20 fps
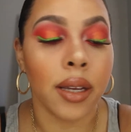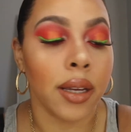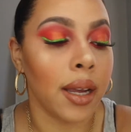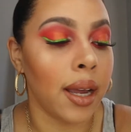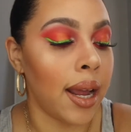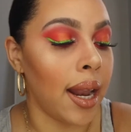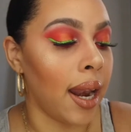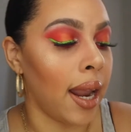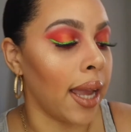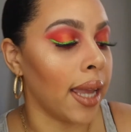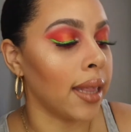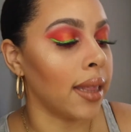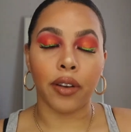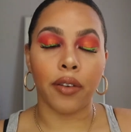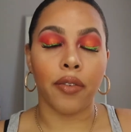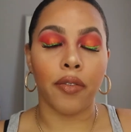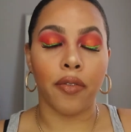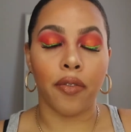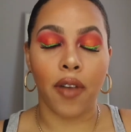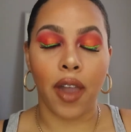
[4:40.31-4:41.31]
I like their
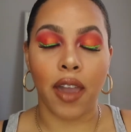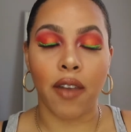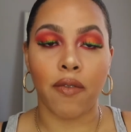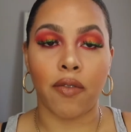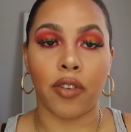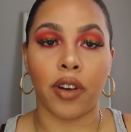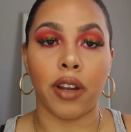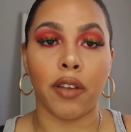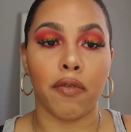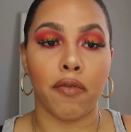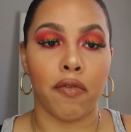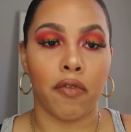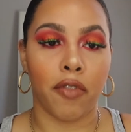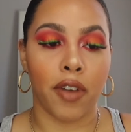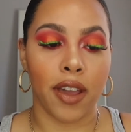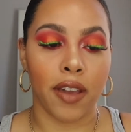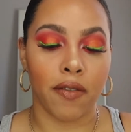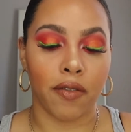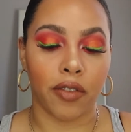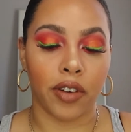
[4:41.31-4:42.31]

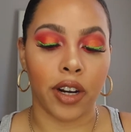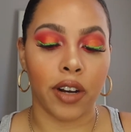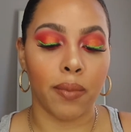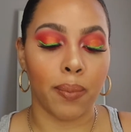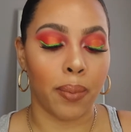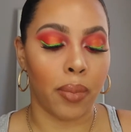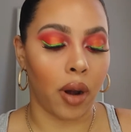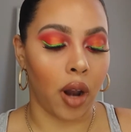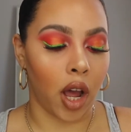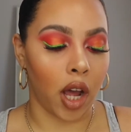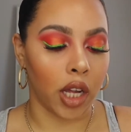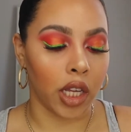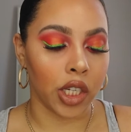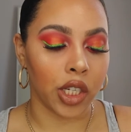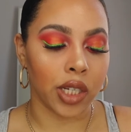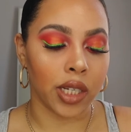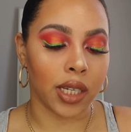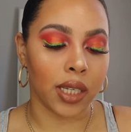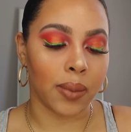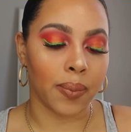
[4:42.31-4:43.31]
favorite
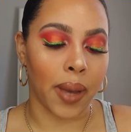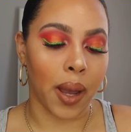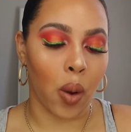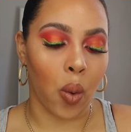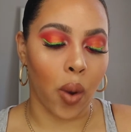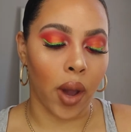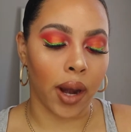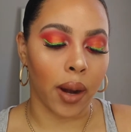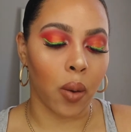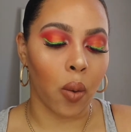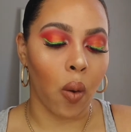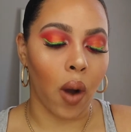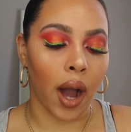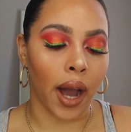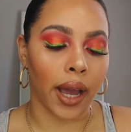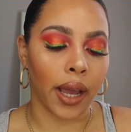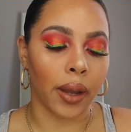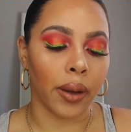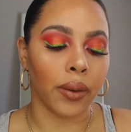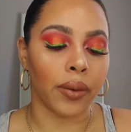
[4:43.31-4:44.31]
blush is by Wet n
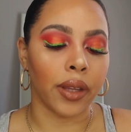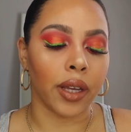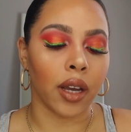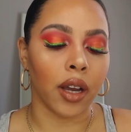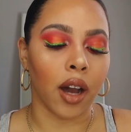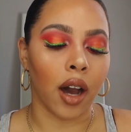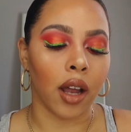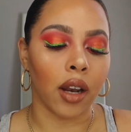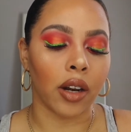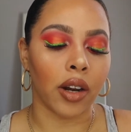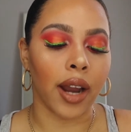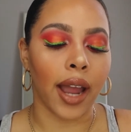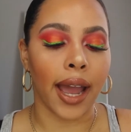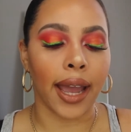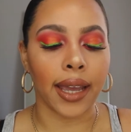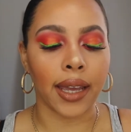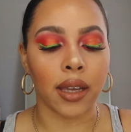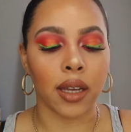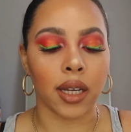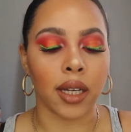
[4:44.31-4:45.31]
Wild, the color
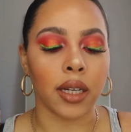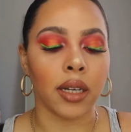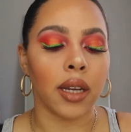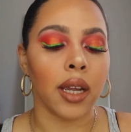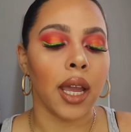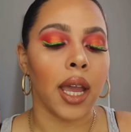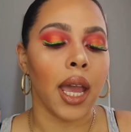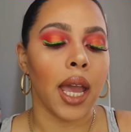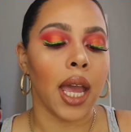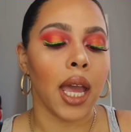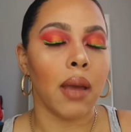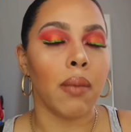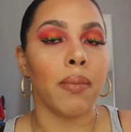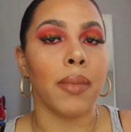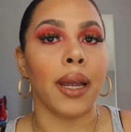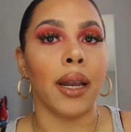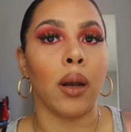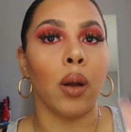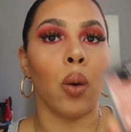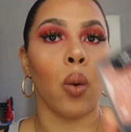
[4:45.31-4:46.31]
Icon and
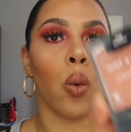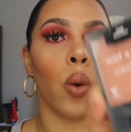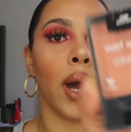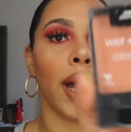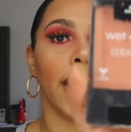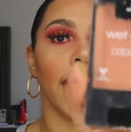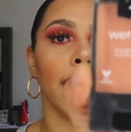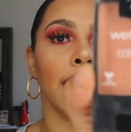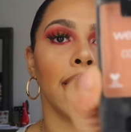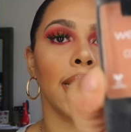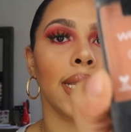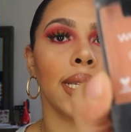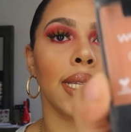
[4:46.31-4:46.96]
Mellow Wine.